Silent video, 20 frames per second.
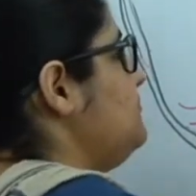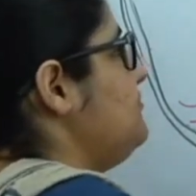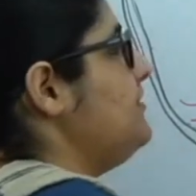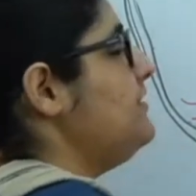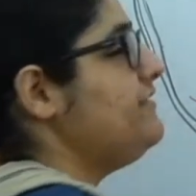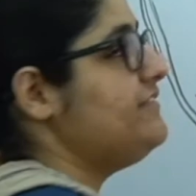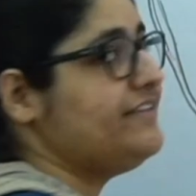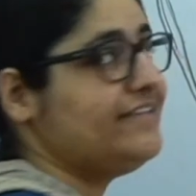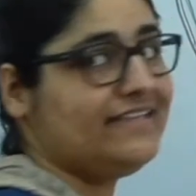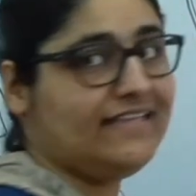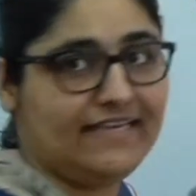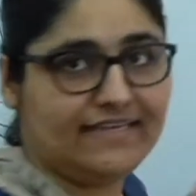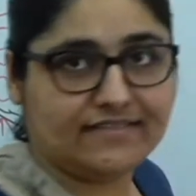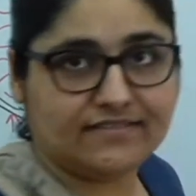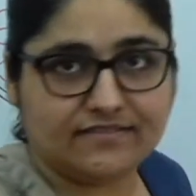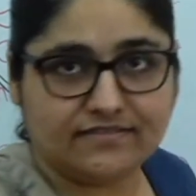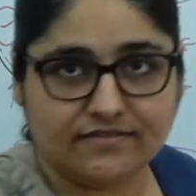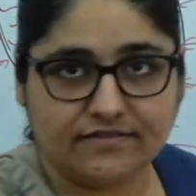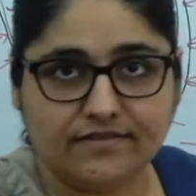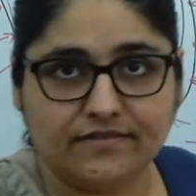will relax,
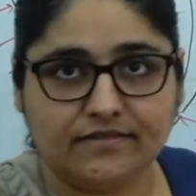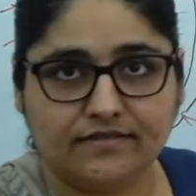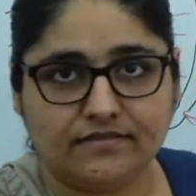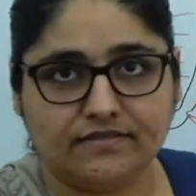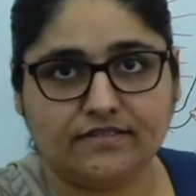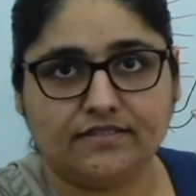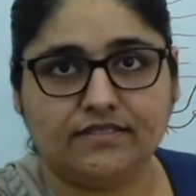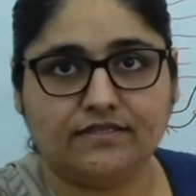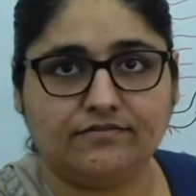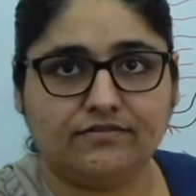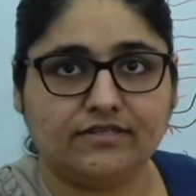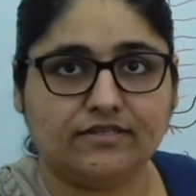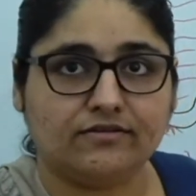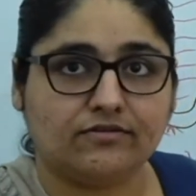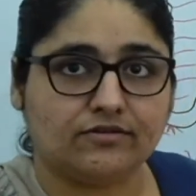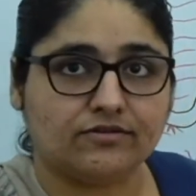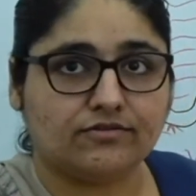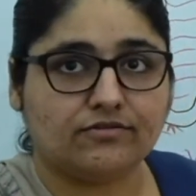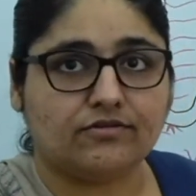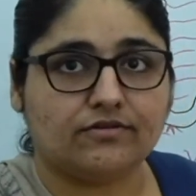
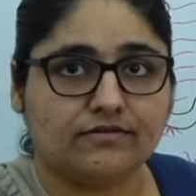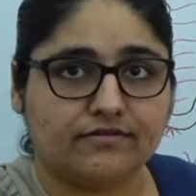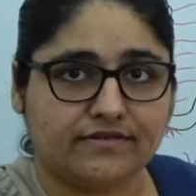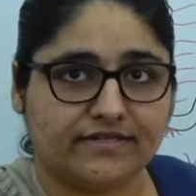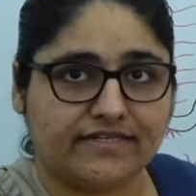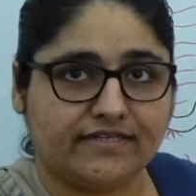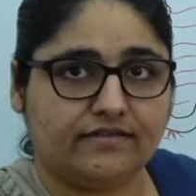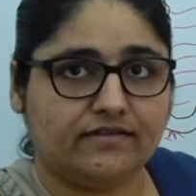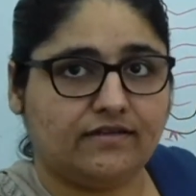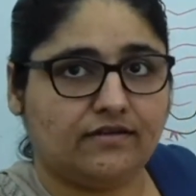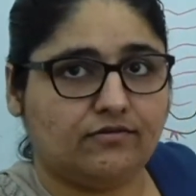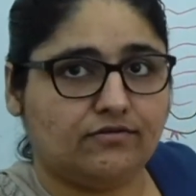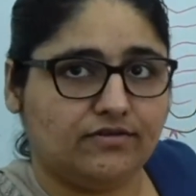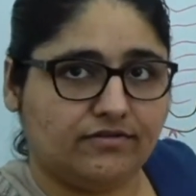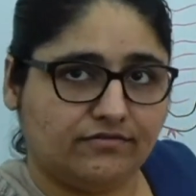contract now.